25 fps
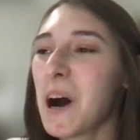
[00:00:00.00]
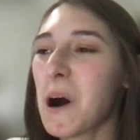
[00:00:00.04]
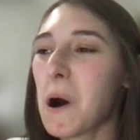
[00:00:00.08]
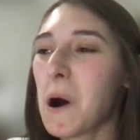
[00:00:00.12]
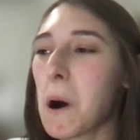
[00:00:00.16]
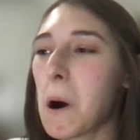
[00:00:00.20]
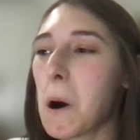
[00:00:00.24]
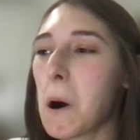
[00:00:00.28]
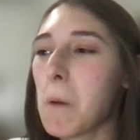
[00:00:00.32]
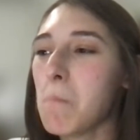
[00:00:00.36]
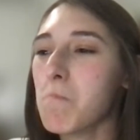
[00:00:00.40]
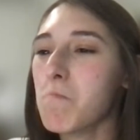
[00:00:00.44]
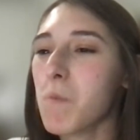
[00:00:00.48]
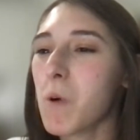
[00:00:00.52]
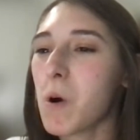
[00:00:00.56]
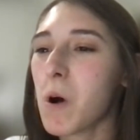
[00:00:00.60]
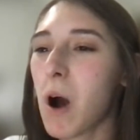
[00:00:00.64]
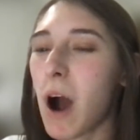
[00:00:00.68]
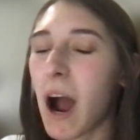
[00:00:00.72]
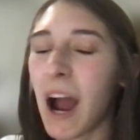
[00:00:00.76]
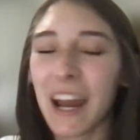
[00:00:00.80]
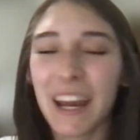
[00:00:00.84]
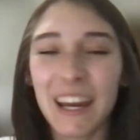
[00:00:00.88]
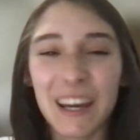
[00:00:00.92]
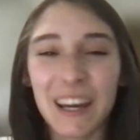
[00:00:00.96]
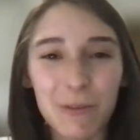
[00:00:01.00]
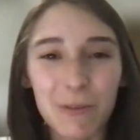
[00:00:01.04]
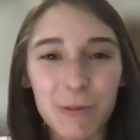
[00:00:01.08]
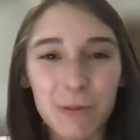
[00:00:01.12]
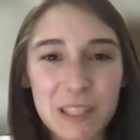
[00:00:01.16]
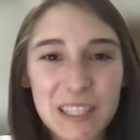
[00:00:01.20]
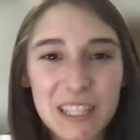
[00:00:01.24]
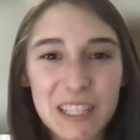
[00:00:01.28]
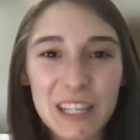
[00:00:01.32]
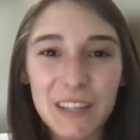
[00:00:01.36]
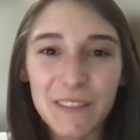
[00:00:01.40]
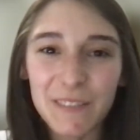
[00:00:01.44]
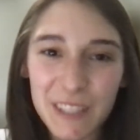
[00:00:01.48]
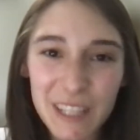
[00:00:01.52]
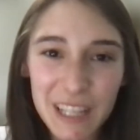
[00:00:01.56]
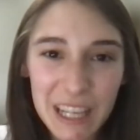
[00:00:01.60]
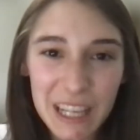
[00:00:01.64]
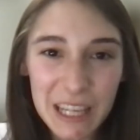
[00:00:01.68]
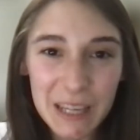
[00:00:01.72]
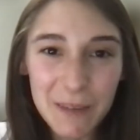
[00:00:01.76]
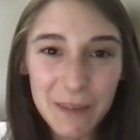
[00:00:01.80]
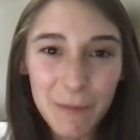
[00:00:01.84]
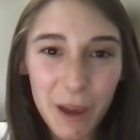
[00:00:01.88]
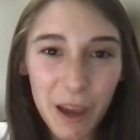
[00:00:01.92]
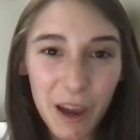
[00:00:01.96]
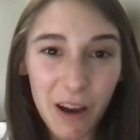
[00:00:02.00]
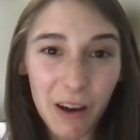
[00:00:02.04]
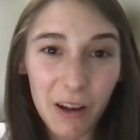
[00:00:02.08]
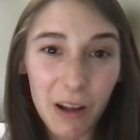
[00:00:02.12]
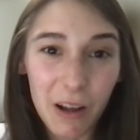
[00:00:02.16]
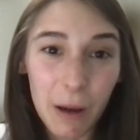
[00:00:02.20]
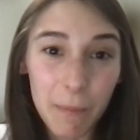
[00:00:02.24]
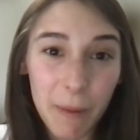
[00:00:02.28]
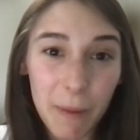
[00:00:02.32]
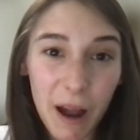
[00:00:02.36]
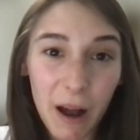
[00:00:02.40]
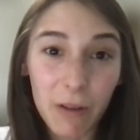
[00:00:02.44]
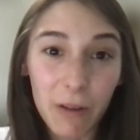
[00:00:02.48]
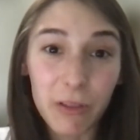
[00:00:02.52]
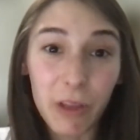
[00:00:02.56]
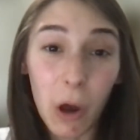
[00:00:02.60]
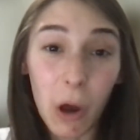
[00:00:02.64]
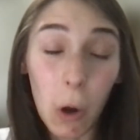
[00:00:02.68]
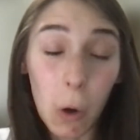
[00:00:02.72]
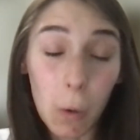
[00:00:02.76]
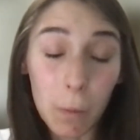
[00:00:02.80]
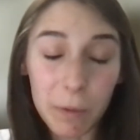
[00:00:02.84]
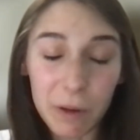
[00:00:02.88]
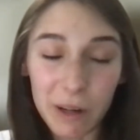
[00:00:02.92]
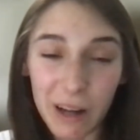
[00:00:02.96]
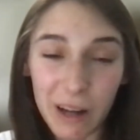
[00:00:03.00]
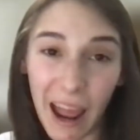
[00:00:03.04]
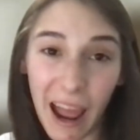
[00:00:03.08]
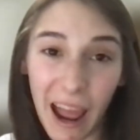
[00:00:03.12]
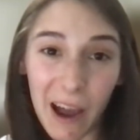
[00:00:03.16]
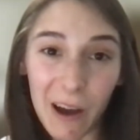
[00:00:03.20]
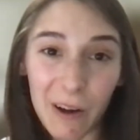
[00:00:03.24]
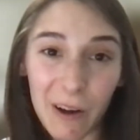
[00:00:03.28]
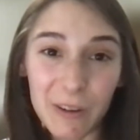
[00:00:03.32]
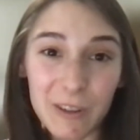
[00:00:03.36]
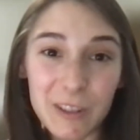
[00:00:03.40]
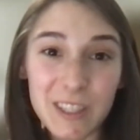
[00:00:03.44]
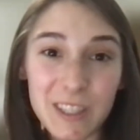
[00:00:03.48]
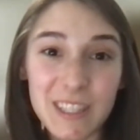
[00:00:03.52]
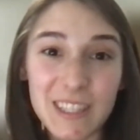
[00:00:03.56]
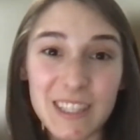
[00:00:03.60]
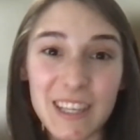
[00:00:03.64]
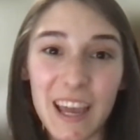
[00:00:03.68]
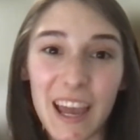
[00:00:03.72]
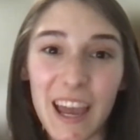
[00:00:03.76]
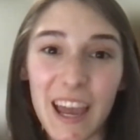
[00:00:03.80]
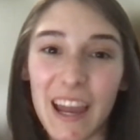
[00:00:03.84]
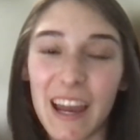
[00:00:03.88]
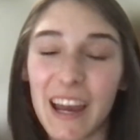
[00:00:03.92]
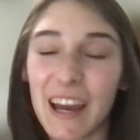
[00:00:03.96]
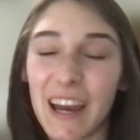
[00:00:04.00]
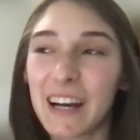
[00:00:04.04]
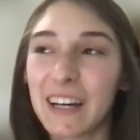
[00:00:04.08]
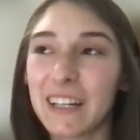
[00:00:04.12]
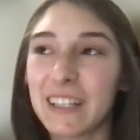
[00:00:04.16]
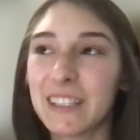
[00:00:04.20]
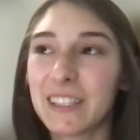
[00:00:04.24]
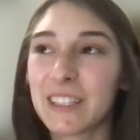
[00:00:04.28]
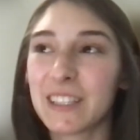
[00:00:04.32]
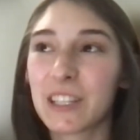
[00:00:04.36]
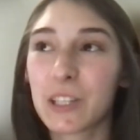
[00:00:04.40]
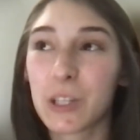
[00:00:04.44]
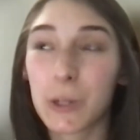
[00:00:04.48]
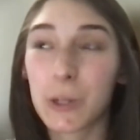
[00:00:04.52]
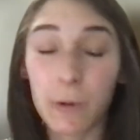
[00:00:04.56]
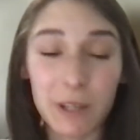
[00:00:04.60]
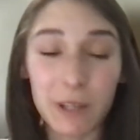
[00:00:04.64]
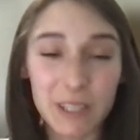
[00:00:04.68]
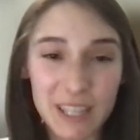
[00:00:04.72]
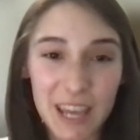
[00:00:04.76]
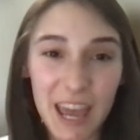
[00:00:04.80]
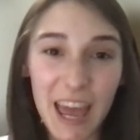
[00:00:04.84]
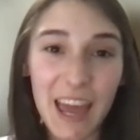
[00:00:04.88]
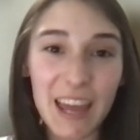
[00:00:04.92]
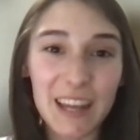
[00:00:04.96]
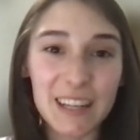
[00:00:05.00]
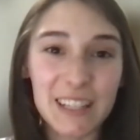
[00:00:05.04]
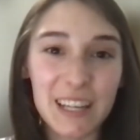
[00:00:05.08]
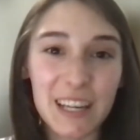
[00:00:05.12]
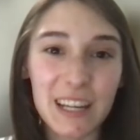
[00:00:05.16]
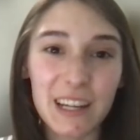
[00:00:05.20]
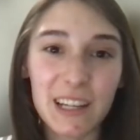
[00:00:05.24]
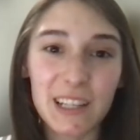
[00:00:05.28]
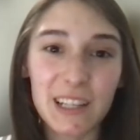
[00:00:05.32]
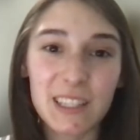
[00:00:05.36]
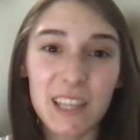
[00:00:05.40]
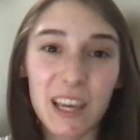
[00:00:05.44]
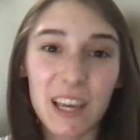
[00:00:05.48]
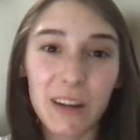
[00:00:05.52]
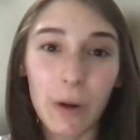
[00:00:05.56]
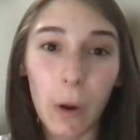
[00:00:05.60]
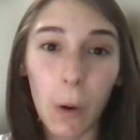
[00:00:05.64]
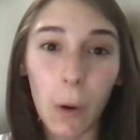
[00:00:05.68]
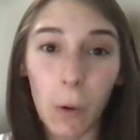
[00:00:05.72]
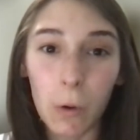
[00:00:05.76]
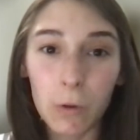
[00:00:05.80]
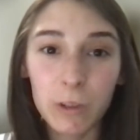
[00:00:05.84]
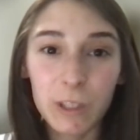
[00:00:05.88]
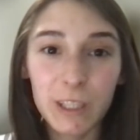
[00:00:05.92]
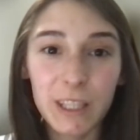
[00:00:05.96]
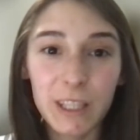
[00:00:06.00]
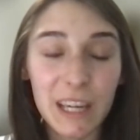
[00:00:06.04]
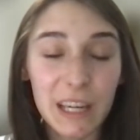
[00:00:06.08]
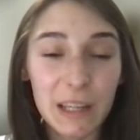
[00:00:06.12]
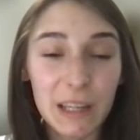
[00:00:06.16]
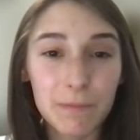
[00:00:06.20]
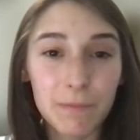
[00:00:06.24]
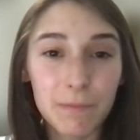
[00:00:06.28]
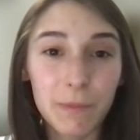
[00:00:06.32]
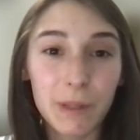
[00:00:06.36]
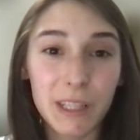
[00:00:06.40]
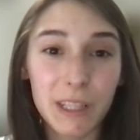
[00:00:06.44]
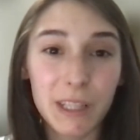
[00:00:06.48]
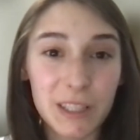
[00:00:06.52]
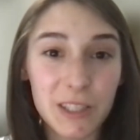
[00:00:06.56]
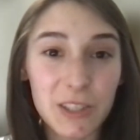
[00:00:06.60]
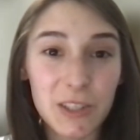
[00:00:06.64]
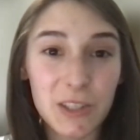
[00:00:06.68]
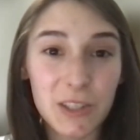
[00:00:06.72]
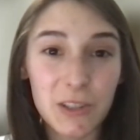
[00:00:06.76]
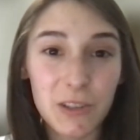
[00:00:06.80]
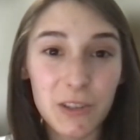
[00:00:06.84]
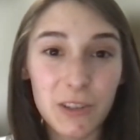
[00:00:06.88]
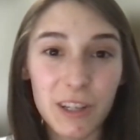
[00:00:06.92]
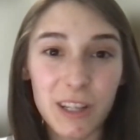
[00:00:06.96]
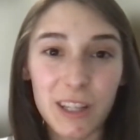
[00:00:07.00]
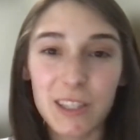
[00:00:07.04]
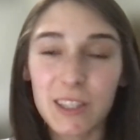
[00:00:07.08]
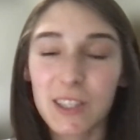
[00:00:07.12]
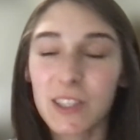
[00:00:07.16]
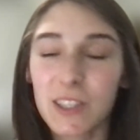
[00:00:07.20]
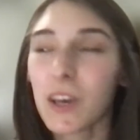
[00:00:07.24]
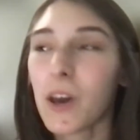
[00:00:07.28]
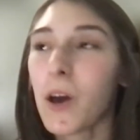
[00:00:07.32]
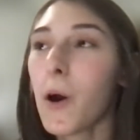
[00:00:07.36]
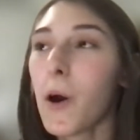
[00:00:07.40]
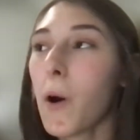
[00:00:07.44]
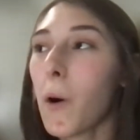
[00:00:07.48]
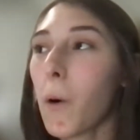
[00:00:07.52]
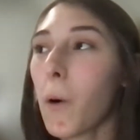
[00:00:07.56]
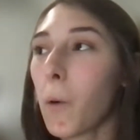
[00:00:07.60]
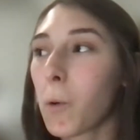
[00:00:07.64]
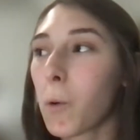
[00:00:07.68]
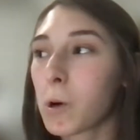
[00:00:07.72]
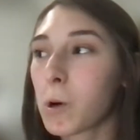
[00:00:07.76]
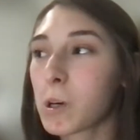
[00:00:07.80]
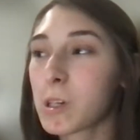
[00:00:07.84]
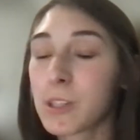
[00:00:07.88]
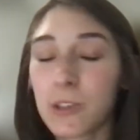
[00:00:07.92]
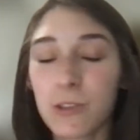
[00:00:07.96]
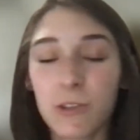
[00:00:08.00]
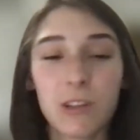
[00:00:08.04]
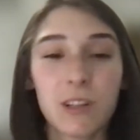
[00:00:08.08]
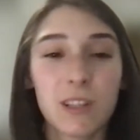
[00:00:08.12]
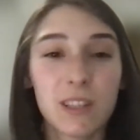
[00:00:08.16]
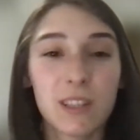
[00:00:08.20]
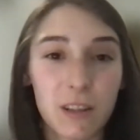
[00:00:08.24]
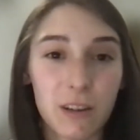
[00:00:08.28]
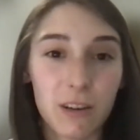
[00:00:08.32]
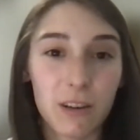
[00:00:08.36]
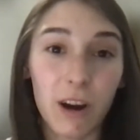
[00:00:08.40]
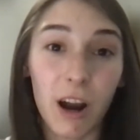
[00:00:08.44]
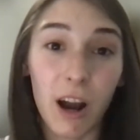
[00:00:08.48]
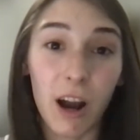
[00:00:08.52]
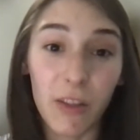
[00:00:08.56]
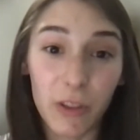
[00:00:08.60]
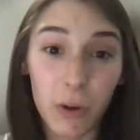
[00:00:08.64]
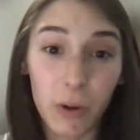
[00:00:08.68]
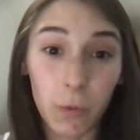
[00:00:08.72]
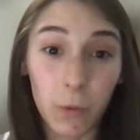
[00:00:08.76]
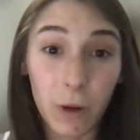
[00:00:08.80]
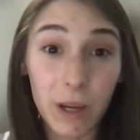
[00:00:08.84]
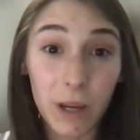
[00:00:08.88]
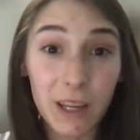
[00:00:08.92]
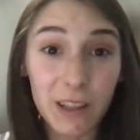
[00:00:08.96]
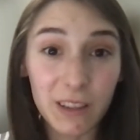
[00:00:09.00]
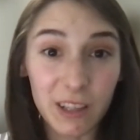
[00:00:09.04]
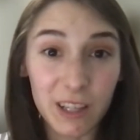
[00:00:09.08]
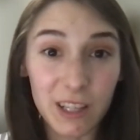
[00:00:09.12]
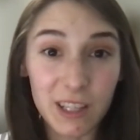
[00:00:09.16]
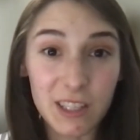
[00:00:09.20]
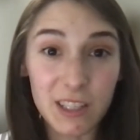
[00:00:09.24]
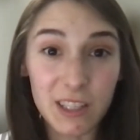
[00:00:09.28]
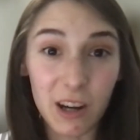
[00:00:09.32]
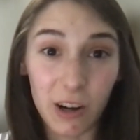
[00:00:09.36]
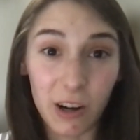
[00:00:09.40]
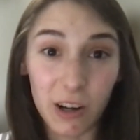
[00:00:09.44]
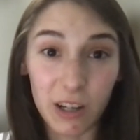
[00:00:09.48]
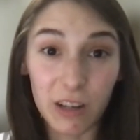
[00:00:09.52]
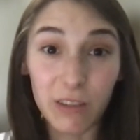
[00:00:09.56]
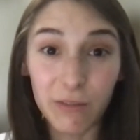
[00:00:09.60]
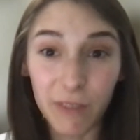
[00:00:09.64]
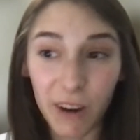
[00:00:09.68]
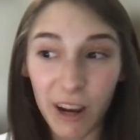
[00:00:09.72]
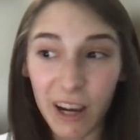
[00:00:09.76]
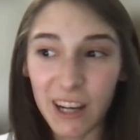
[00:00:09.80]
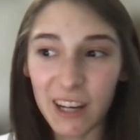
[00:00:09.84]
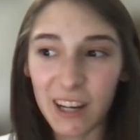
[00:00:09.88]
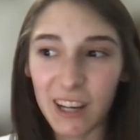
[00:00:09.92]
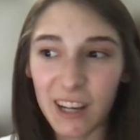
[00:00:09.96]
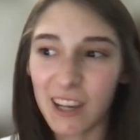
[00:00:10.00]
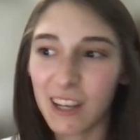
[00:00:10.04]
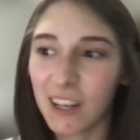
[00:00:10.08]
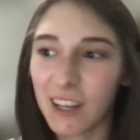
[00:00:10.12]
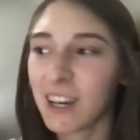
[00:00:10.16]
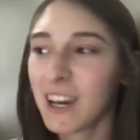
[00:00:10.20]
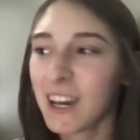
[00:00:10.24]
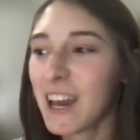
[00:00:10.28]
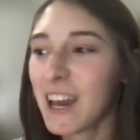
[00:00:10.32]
I had received an email about the open house and to attend, and it said only admitted students or students that are on the wait list are invited.